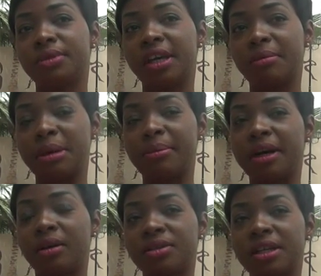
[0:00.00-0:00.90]
came
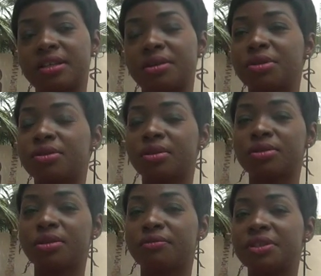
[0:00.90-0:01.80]
about as a
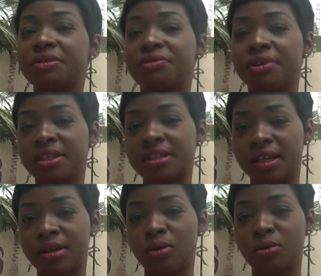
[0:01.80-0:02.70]
result of different
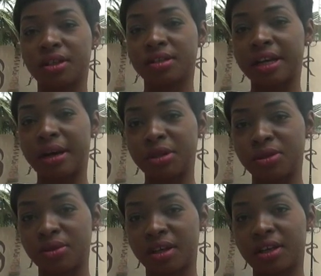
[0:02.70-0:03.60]
stakeholders coming
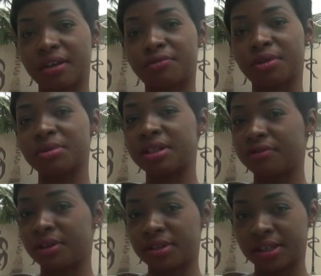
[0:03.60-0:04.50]
together from
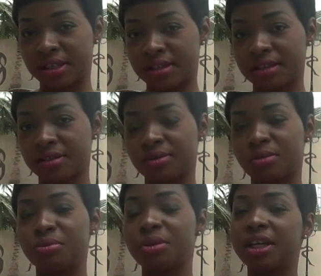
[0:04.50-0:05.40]
several sectors
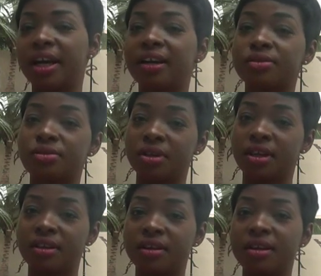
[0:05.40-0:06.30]
to put their heads
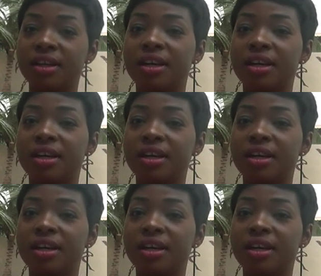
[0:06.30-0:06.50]
together